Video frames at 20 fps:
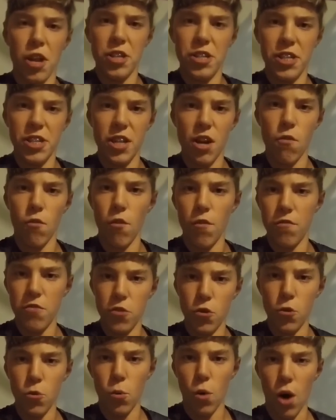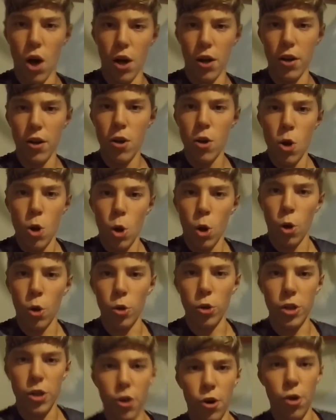that I did a review on
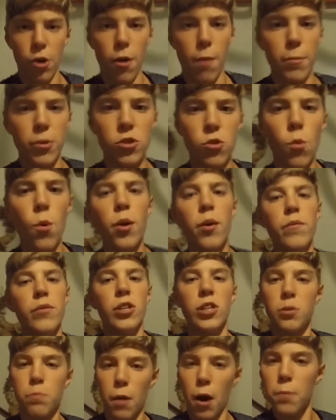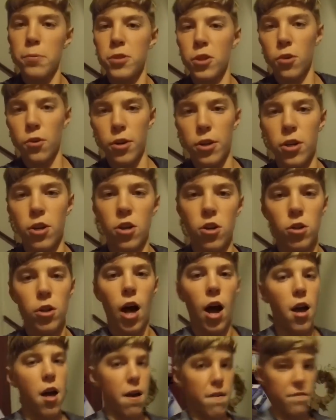earlier. A majority of these props that are in here,
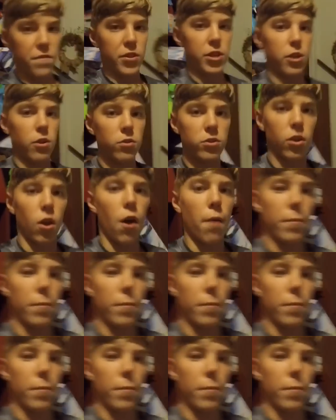I have videos